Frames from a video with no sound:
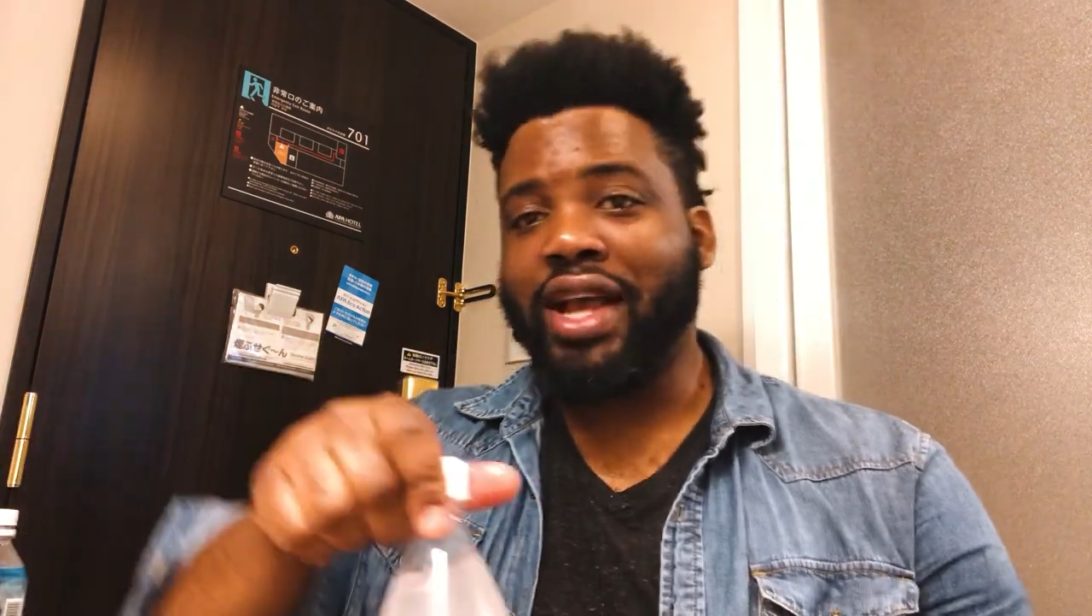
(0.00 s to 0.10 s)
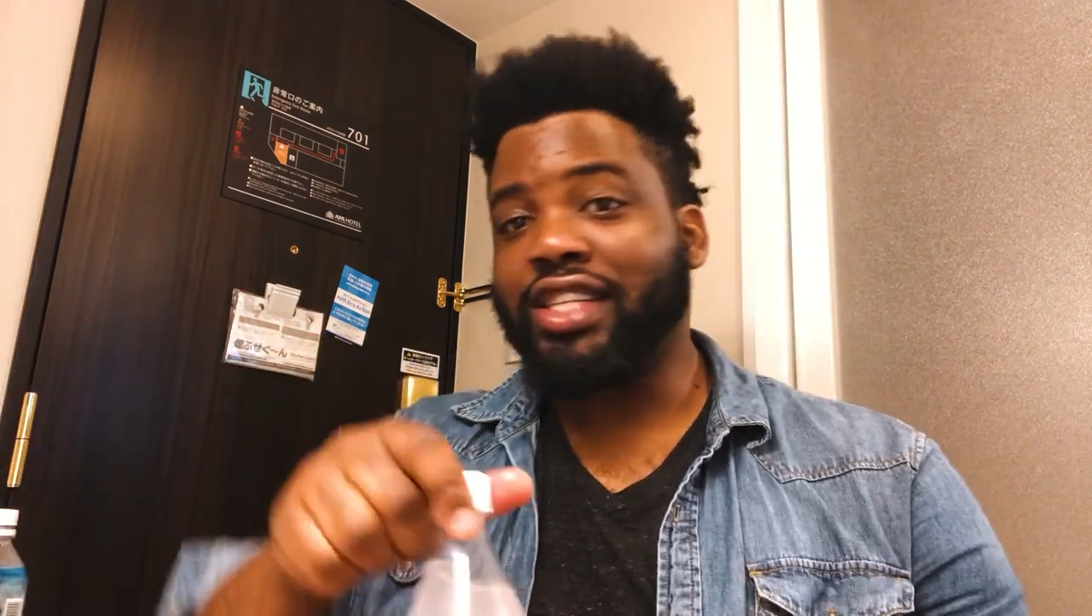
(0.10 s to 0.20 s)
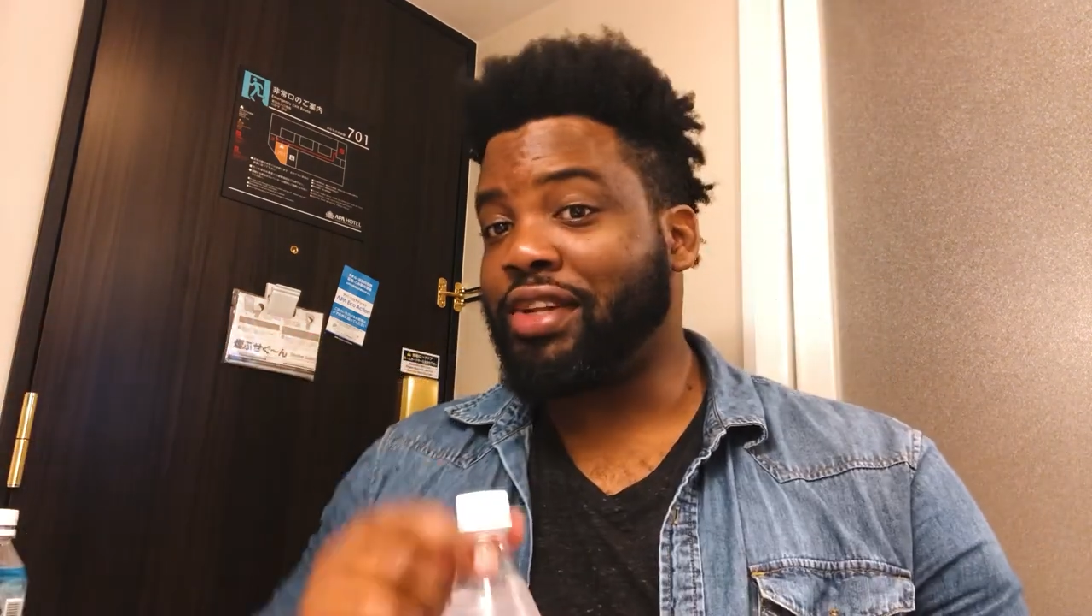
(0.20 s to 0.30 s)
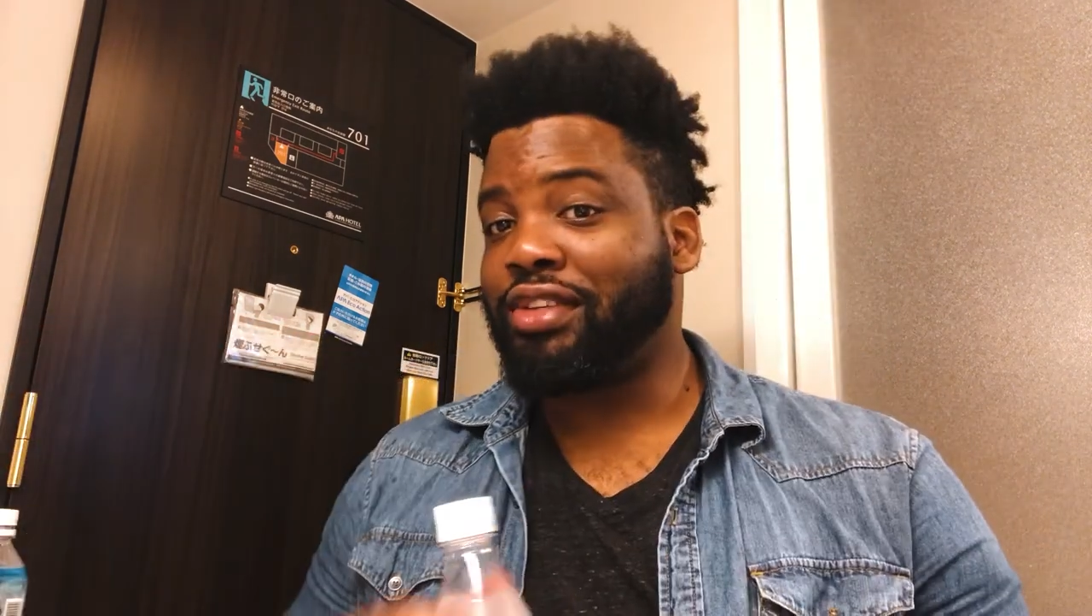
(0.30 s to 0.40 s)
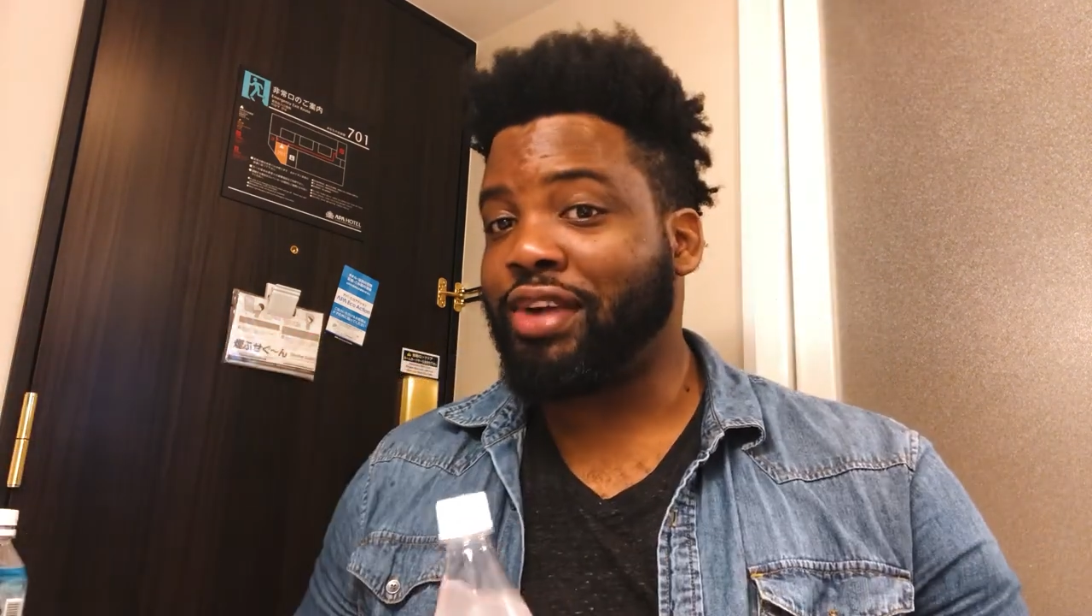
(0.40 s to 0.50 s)
might
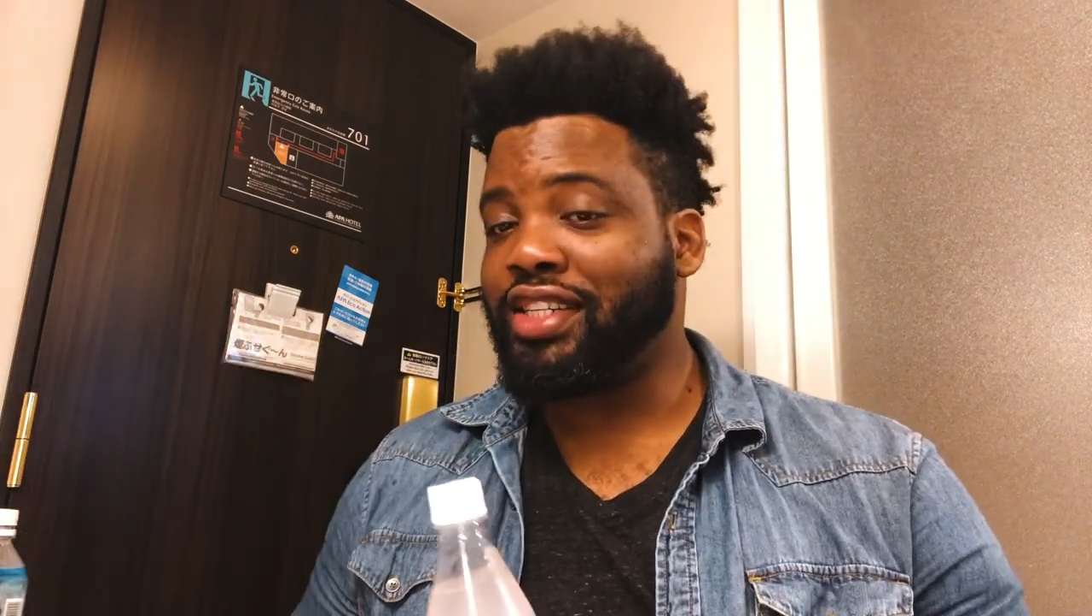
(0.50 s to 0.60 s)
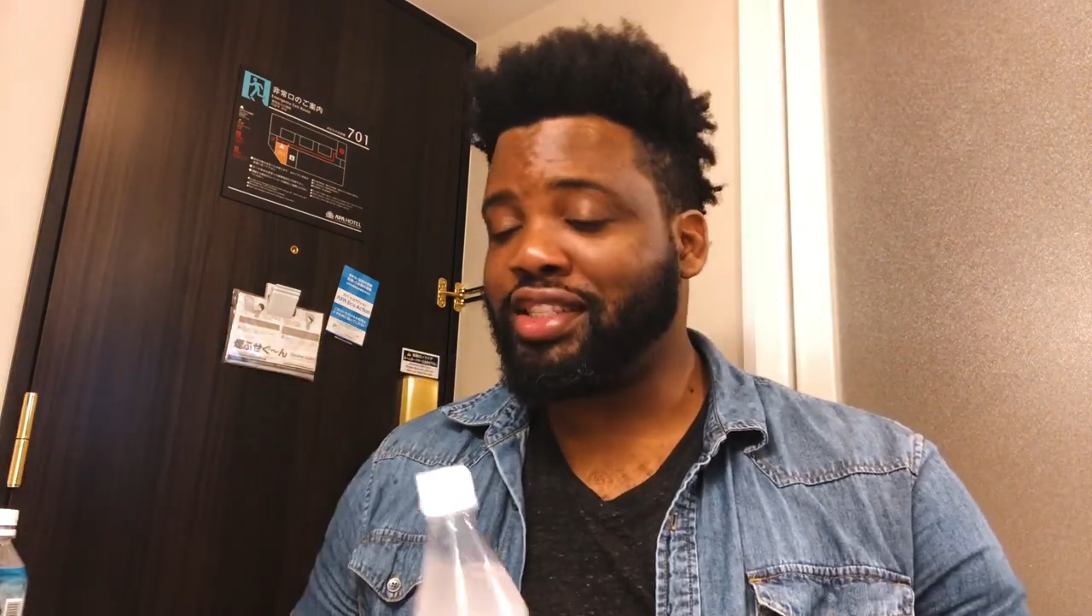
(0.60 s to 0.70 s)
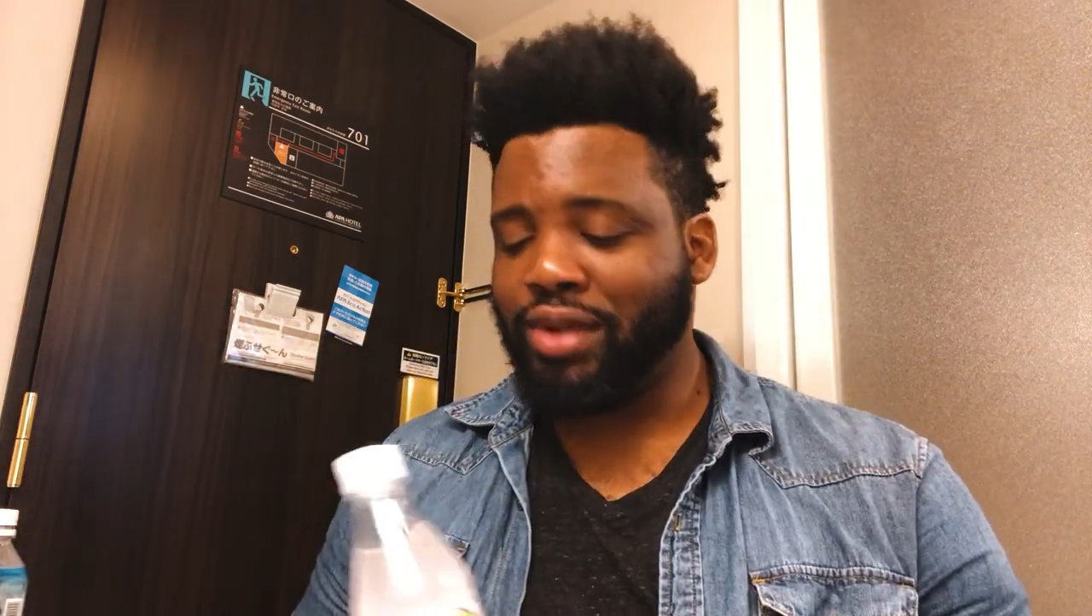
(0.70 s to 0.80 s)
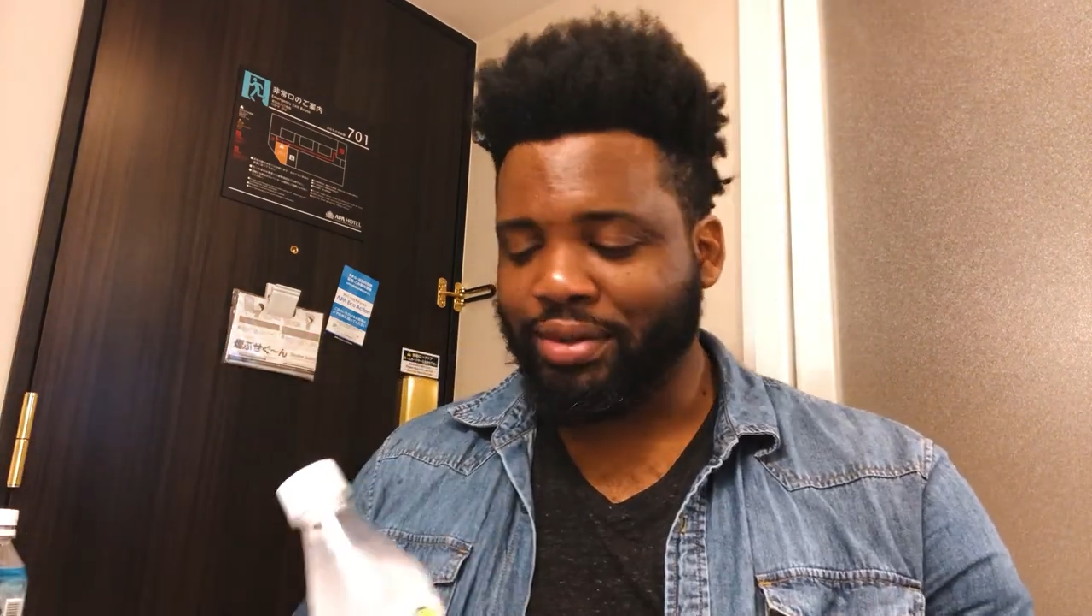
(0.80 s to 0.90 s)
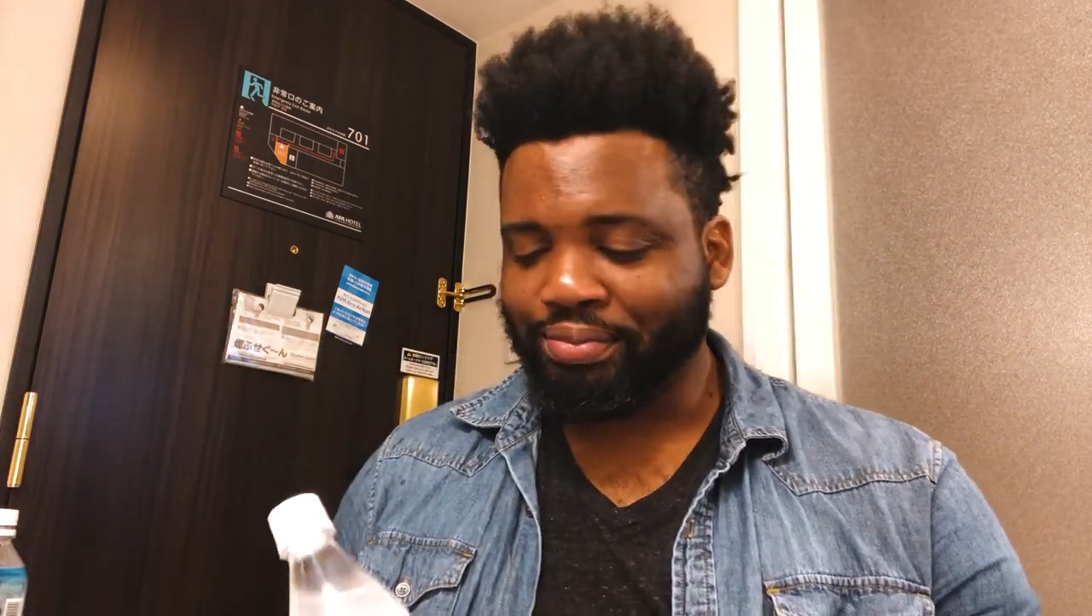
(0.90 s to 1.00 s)
as well try
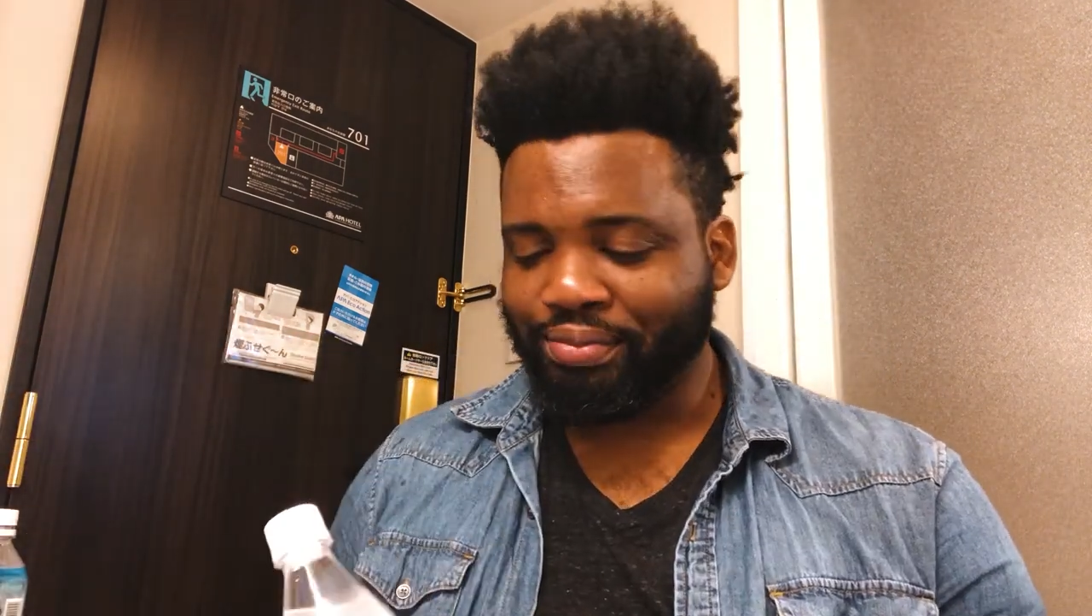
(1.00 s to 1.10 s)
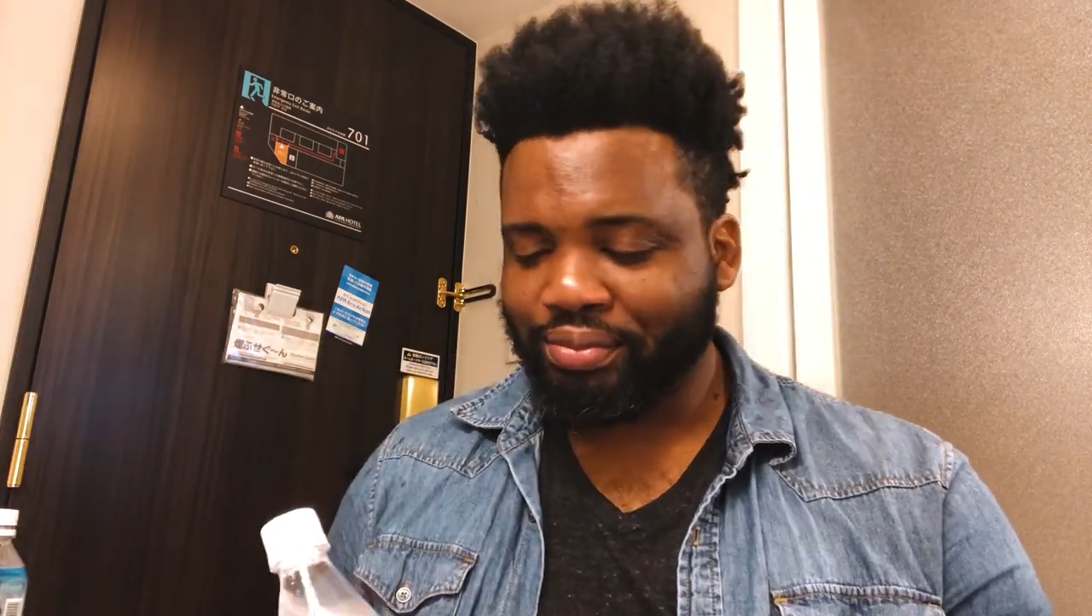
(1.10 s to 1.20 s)
this one.